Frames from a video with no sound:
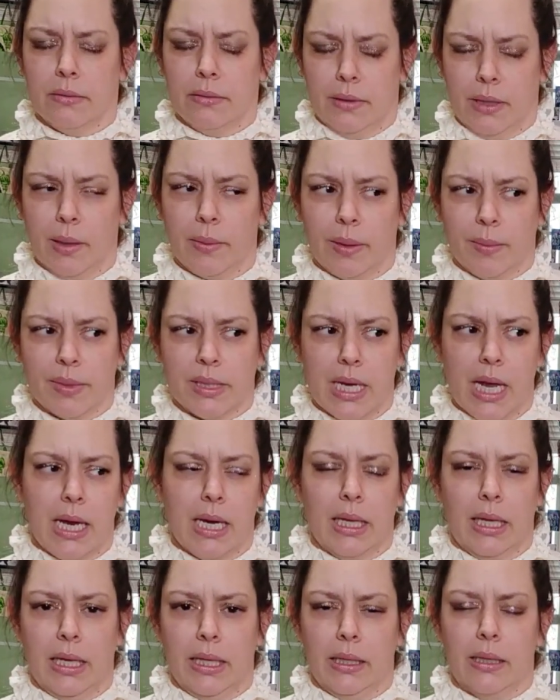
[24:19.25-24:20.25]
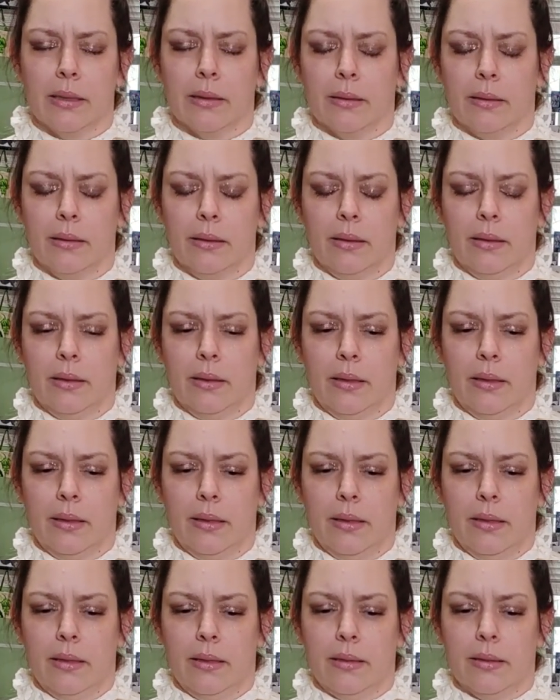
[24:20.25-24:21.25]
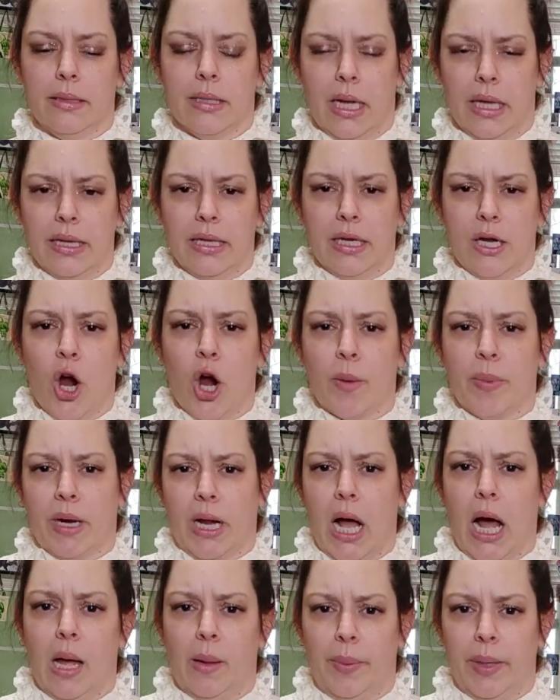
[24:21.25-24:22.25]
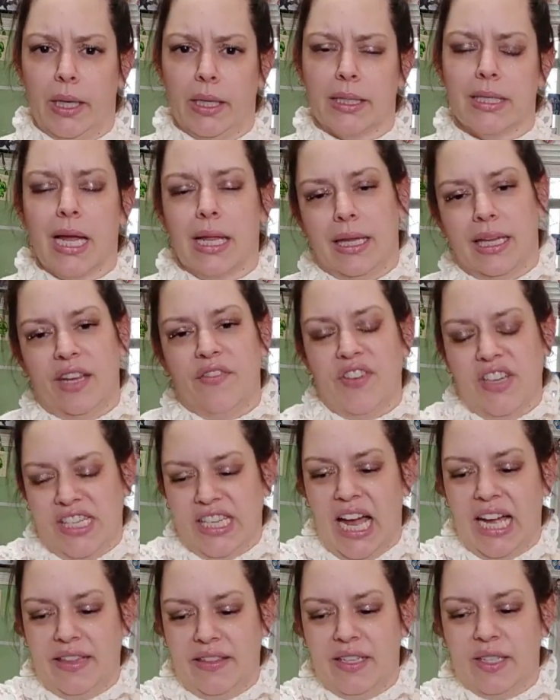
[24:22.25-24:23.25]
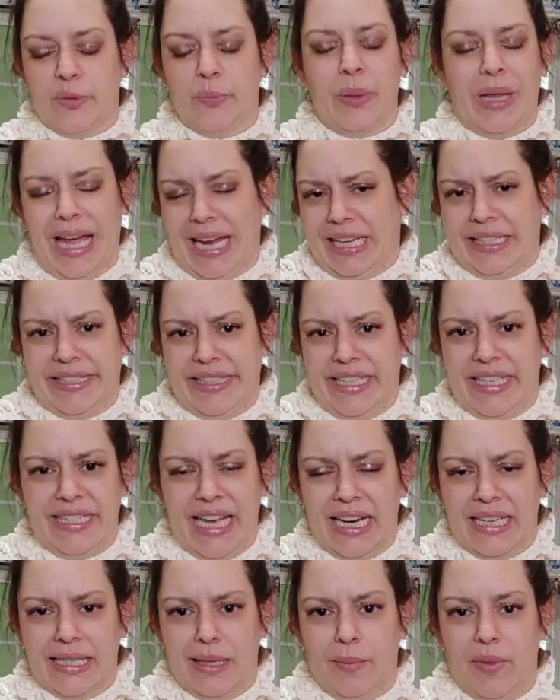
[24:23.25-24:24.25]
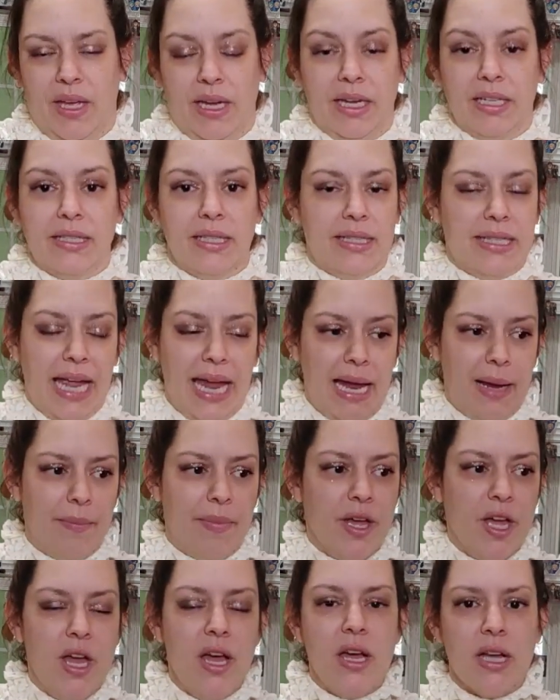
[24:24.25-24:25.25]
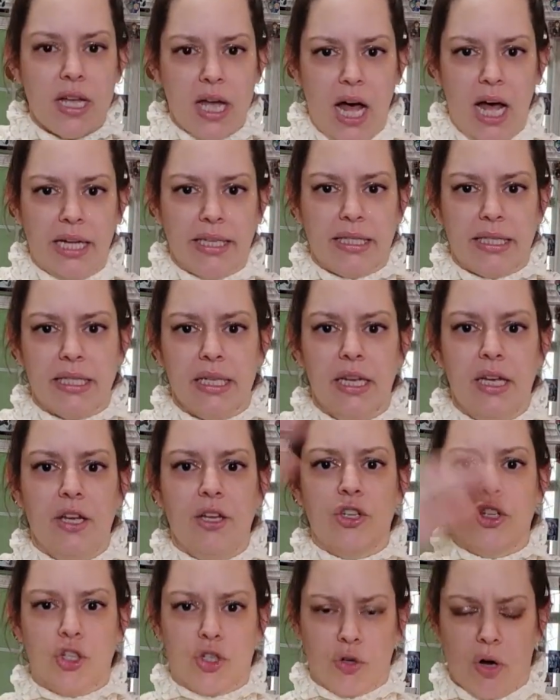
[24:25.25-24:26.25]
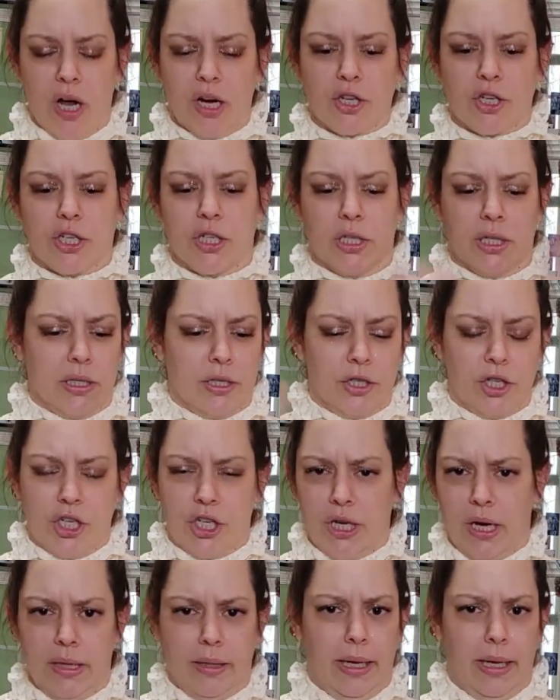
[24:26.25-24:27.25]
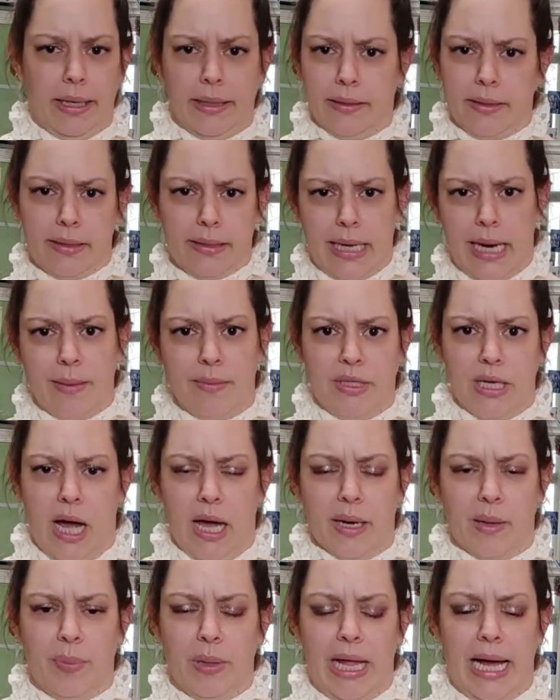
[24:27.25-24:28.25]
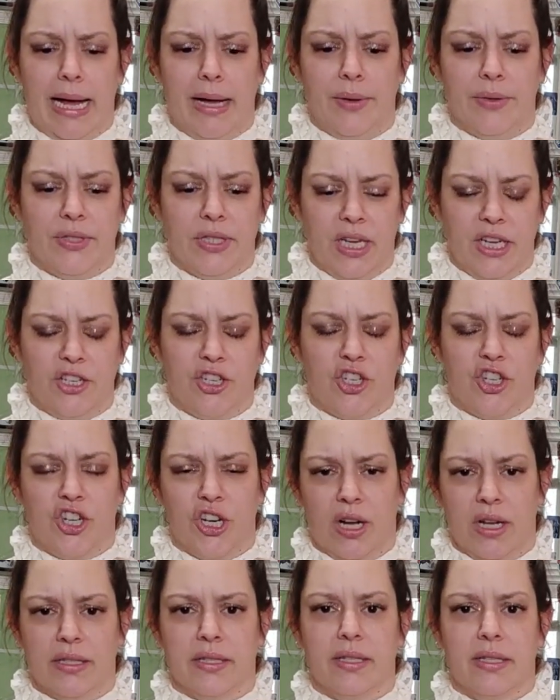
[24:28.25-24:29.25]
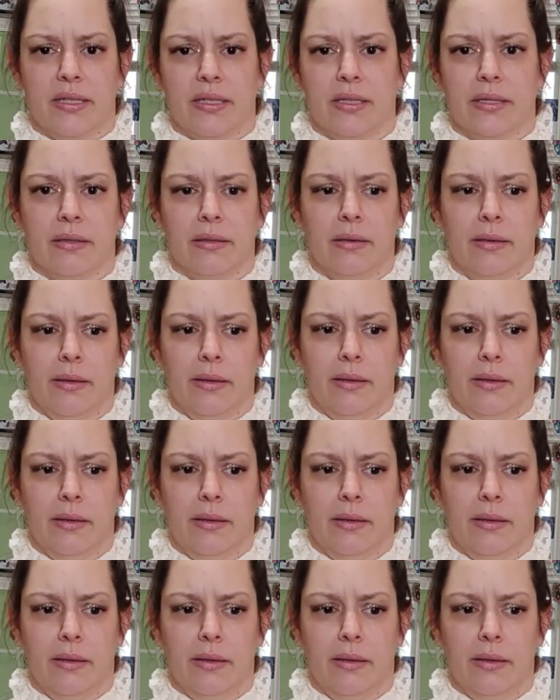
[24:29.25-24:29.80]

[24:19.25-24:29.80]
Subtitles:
You get what I'm saying? Like, it's not the carbon copy. It's not like if you dyed this black, it's the exact same thing. It's the same cut, structure, shit, like same Donna blouse. It's just